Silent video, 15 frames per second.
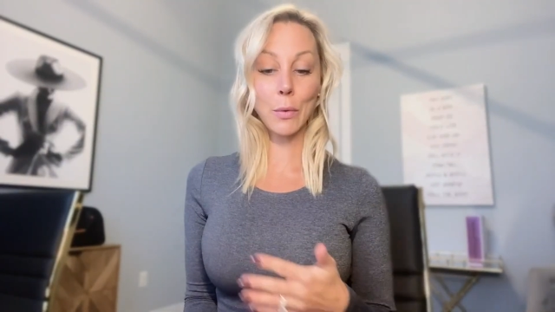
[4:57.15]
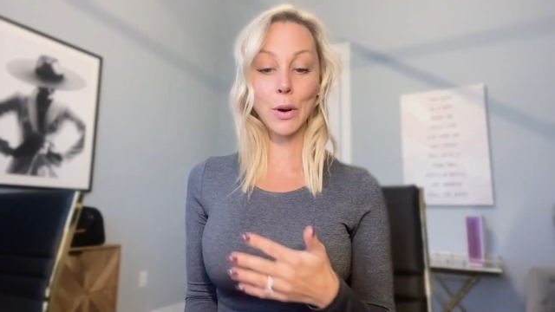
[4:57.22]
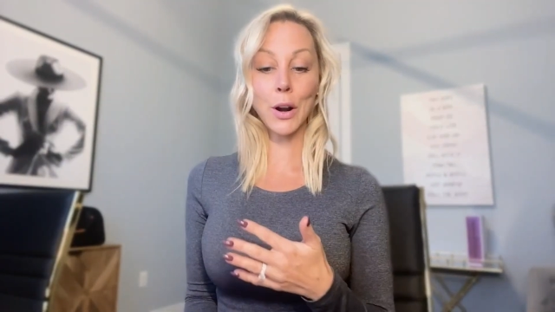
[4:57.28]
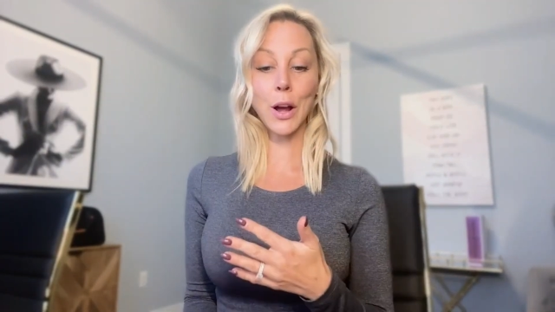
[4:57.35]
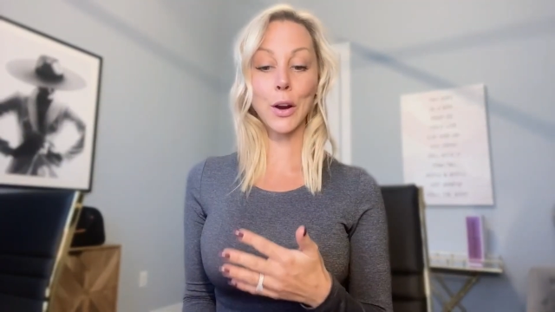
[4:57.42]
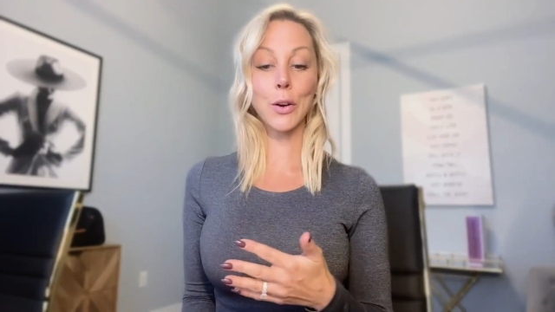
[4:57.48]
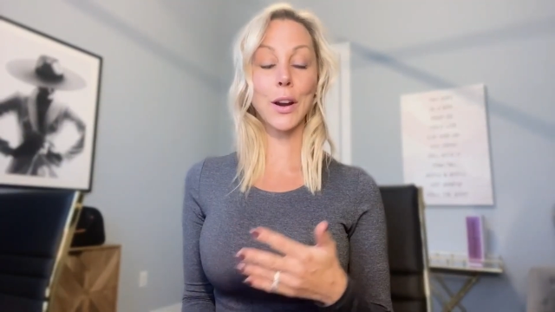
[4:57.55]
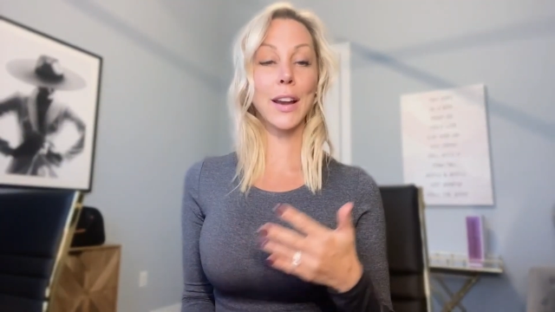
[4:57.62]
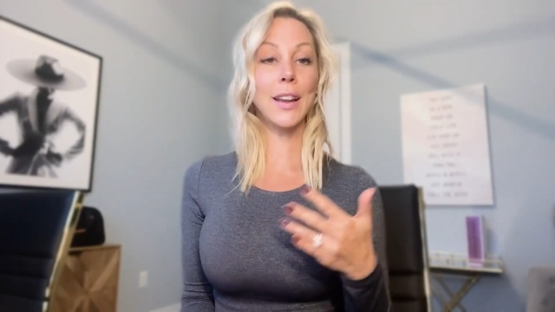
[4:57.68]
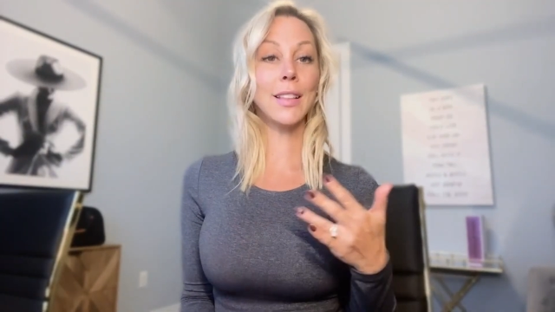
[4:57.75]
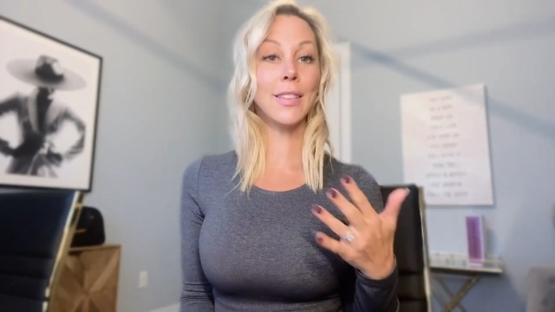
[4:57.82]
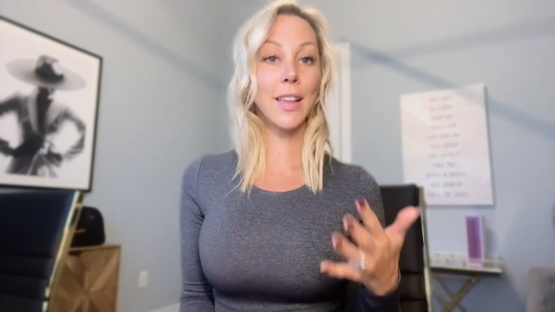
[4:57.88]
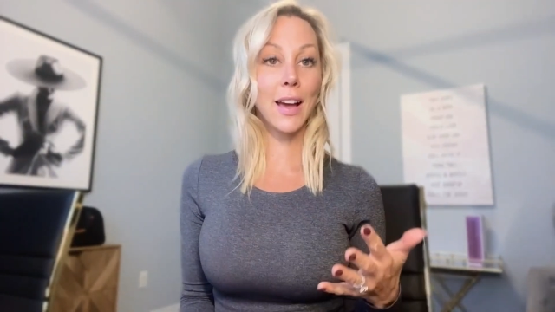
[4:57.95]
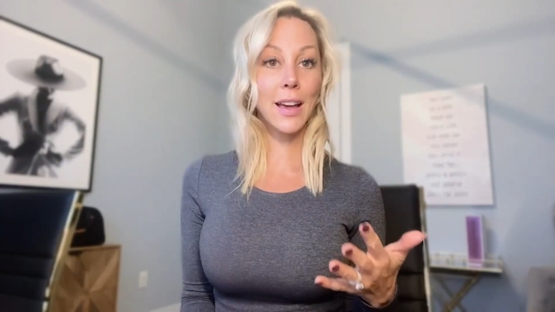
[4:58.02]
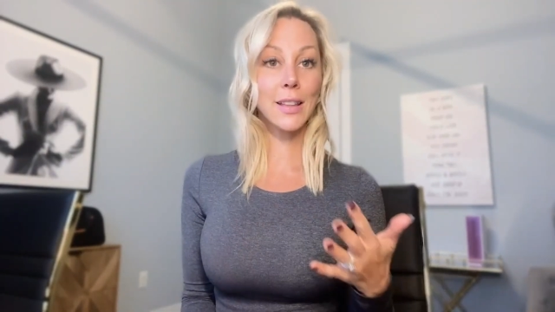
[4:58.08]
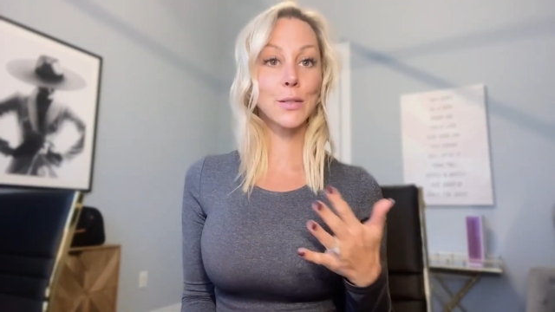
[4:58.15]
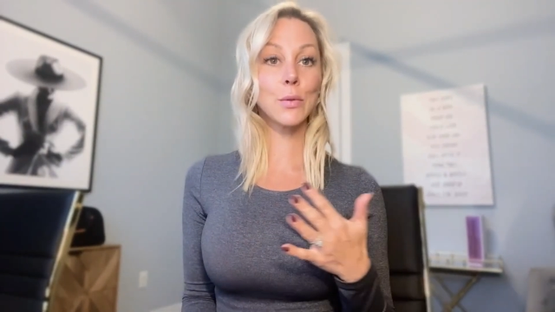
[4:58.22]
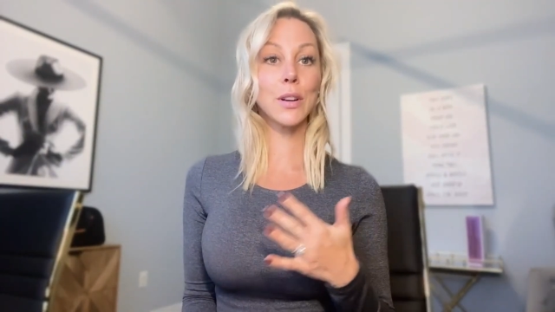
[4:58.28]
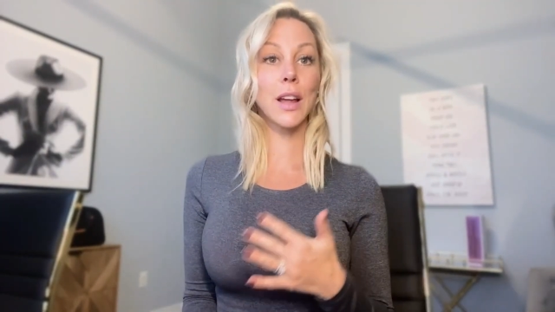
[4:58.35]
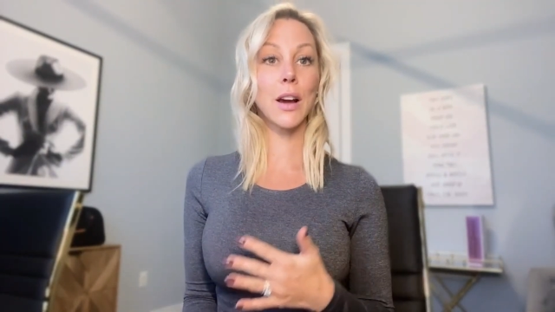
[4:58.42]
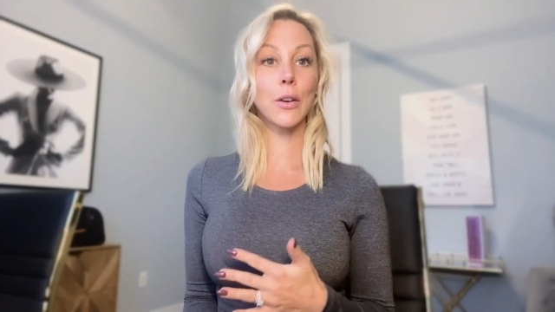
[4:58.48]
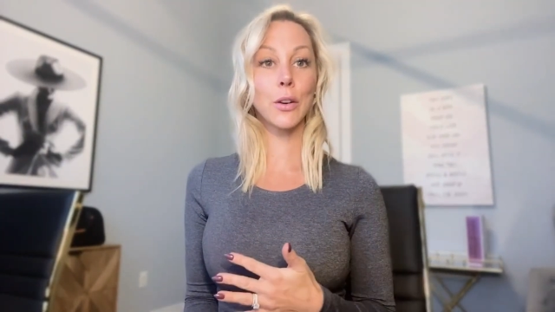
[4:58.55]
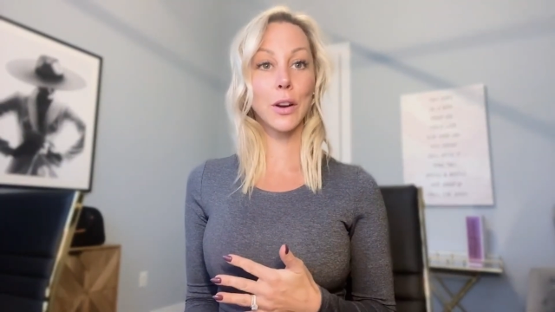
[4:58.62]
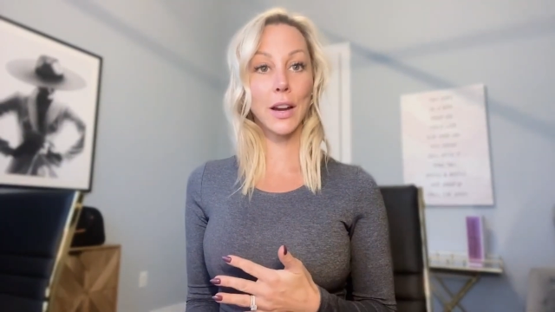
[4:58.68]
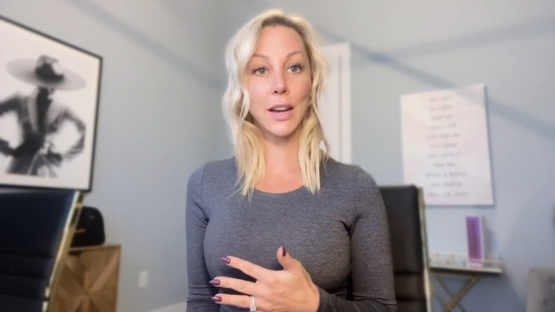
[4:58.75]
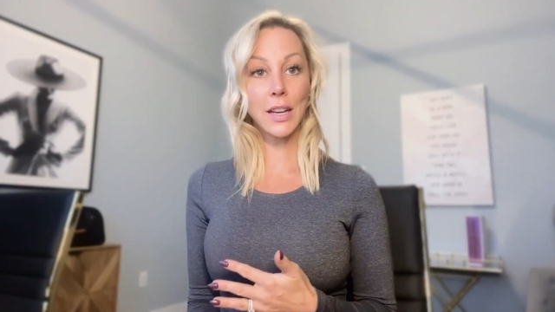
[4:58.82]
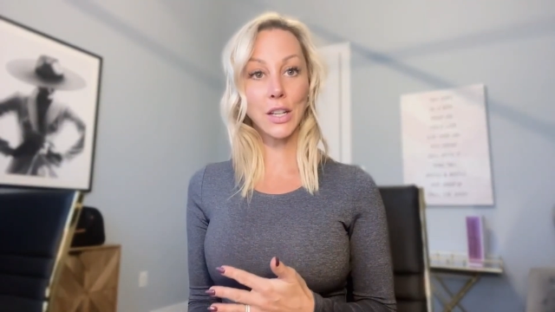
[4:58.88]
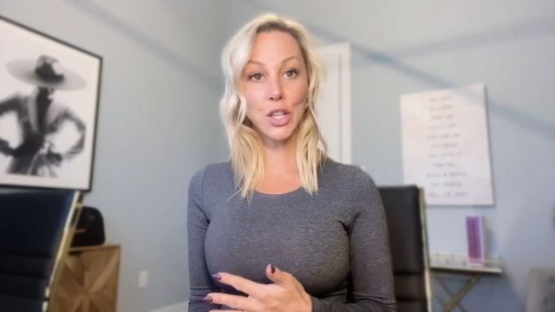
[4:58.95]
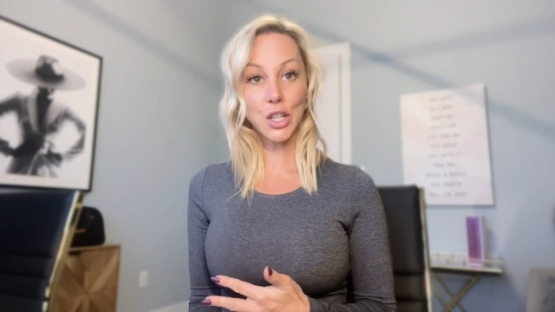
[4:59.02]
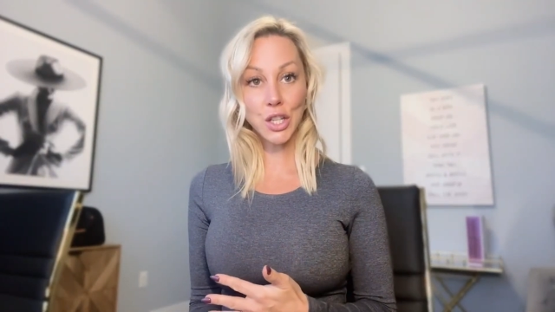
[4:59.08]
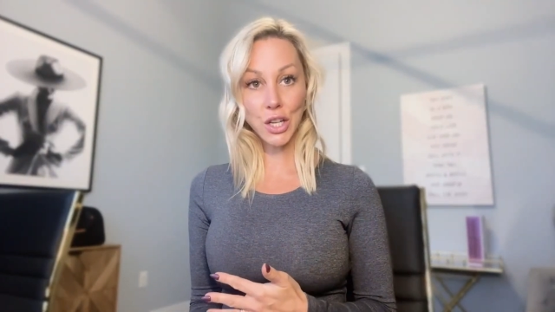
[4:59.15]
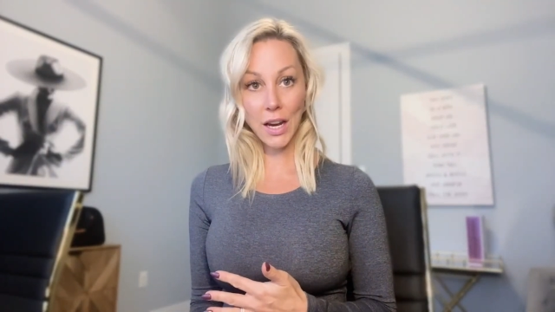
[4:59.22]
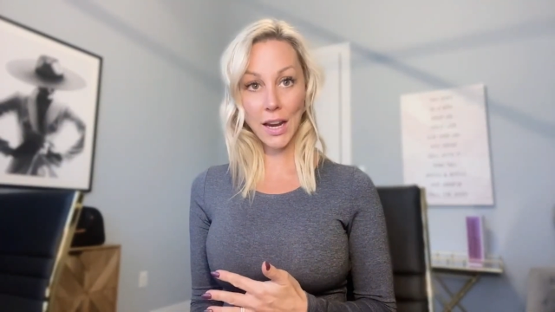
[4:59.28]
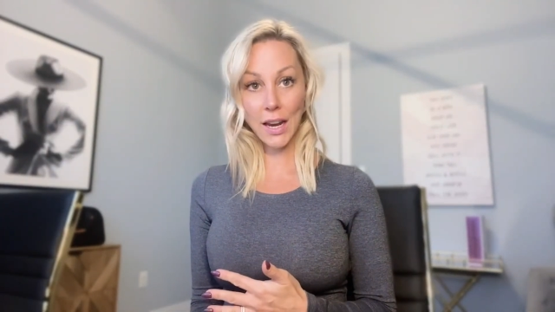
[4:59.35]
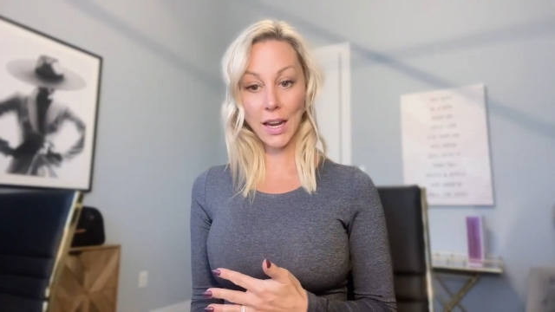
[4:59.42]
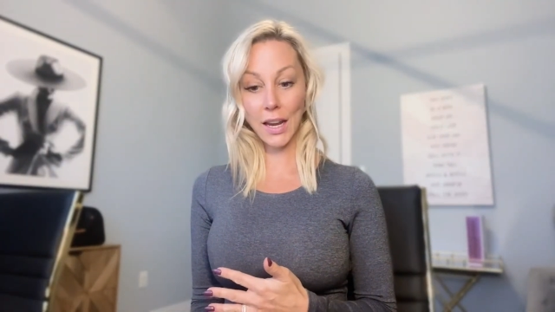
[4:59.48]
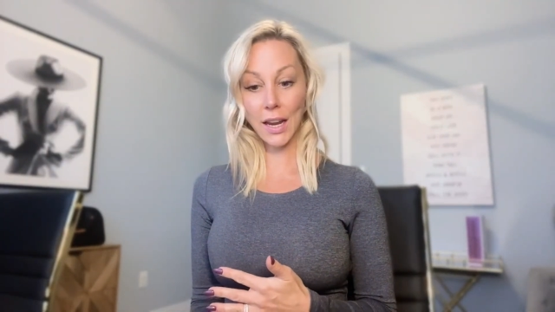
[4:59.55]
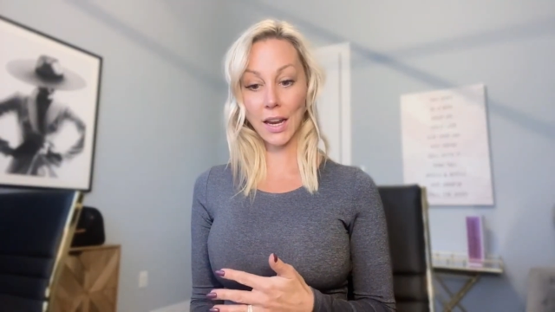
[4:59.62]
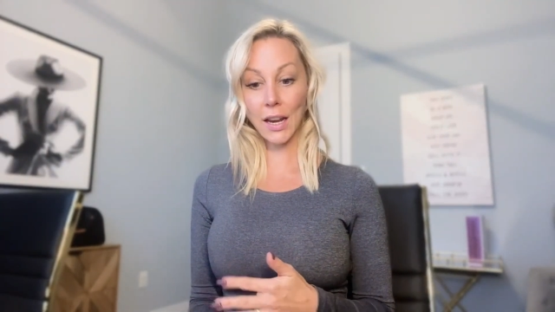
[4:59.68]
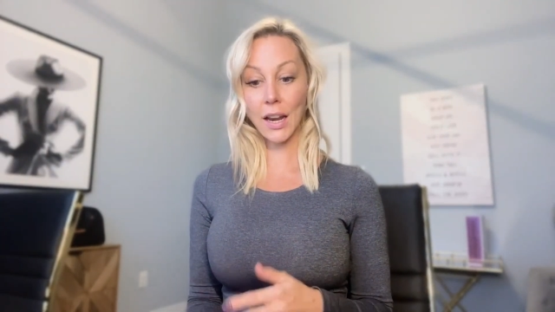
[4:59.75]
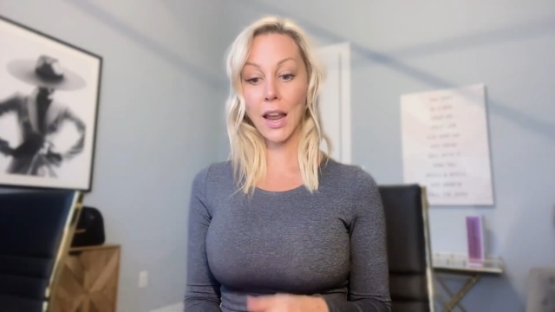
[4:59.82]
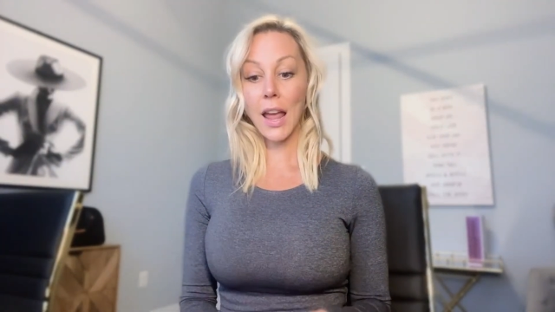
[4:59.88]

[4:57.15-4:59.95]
We're not creating lines, we're now creating shading